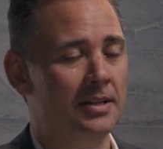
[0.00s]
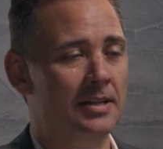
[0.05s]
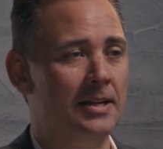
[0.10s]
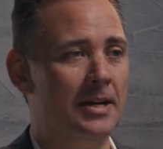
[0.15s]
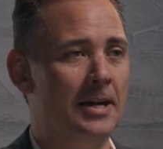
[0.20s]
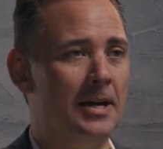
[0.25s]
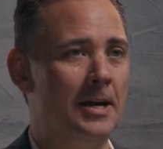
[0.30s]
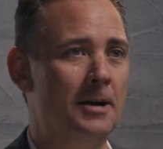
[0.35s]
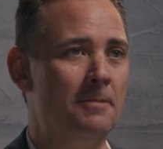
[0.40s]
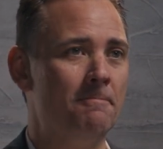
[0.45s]

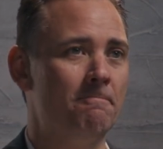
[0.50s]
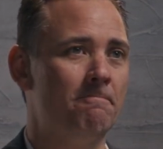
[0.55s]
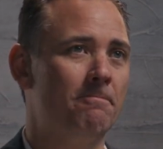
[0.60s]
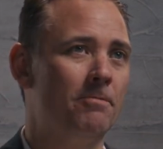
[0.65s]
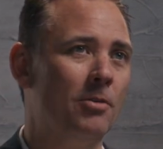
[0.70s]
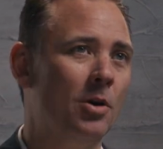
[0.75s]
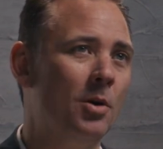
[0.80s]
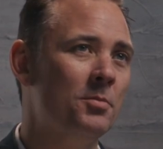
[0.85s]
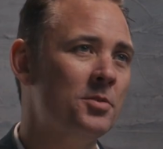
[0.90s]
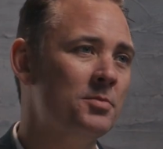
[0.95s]

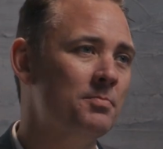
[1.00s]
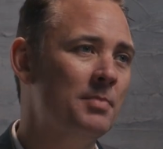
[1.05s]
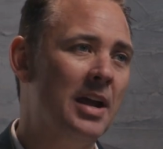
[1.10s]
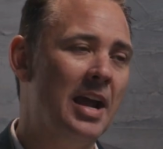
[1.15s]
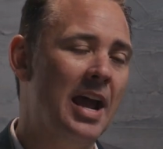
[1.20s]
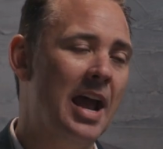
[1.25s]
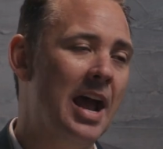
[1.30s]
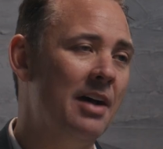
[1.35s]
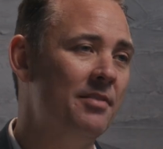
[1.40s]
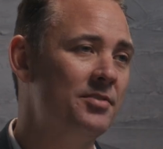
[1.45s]
Firms may
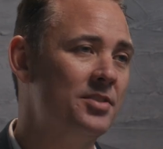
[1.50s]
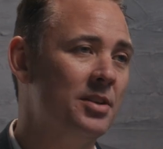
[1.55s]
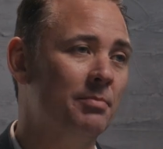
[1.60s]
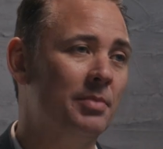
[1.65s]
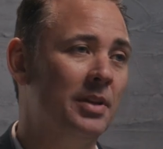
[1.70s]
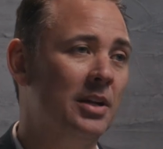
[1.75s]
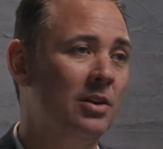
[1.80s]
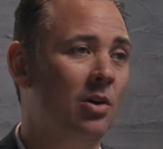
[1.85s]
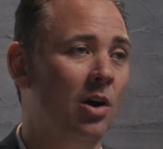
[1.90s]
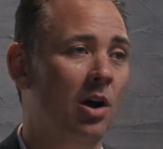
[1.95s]
have
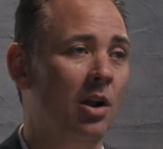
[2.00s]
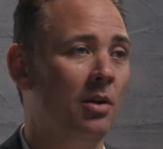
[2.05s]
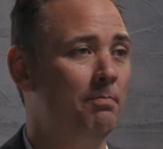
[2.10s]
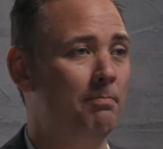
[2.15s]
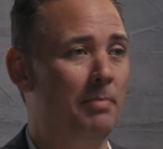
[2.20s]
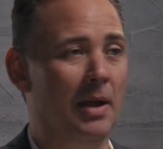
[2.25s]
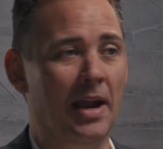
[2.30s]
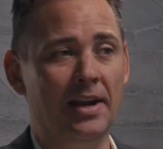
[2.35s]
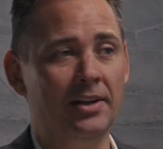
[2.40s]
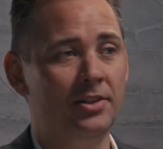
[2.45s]
something called
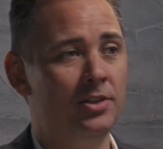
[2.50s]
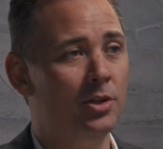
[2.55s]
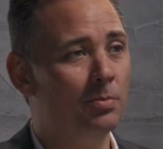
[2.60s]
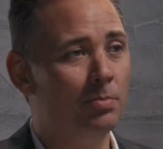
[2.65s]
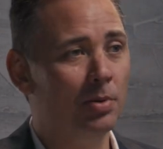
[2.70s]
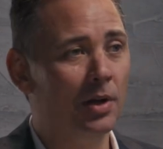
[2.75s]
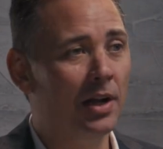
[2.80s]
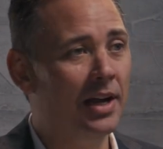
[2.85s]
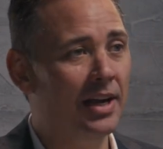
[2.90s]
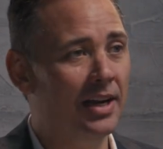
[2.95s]
pay to
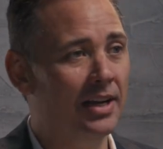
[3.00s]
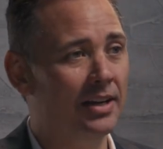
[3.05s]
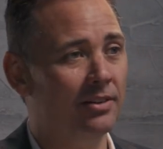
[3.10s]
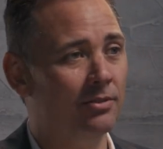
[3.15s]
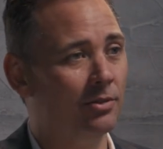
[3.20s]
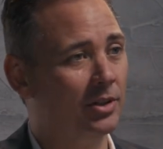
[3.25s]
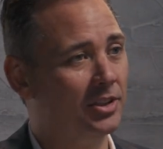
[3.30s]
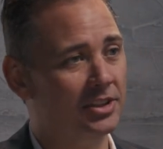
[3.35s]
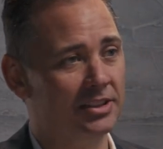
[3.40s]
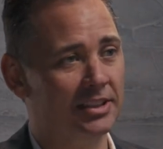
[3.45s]
play,
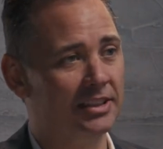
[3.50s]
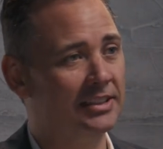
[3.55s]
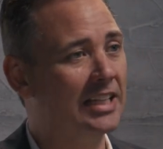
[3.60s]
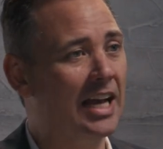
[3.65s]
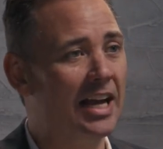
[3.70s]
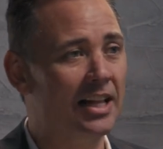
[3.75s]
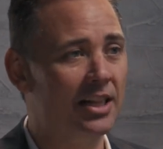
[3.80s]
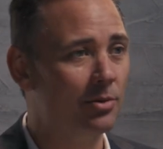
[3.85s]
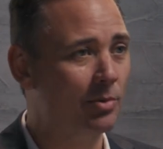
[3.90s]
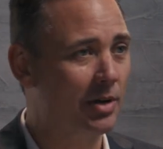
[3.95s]
which is
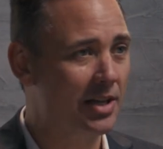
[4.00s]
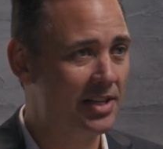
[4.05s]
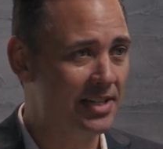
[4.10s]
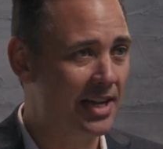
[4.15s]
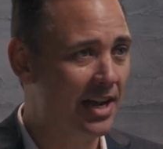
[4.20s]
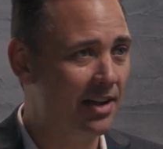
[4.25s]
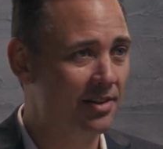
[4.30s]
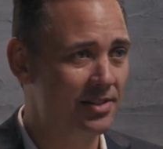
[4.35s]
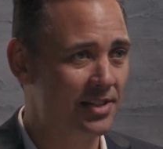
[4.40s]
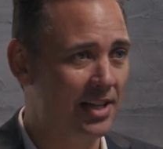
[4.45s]
exactly what it
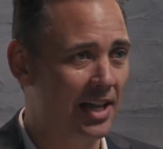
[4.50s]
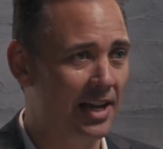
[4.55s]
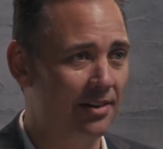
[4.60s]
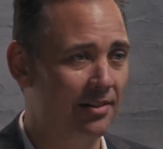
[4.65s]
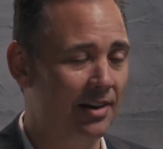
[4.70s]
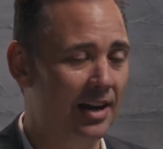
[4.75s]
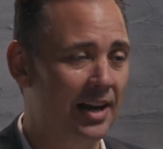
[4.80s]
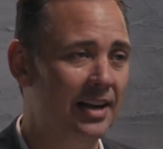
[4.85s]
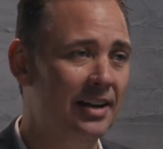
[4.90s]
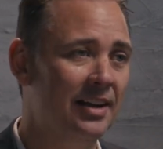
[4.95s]
sounds like,
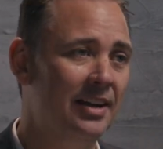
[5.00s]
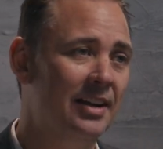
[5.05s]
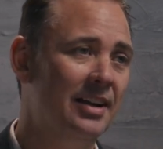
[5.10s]
right?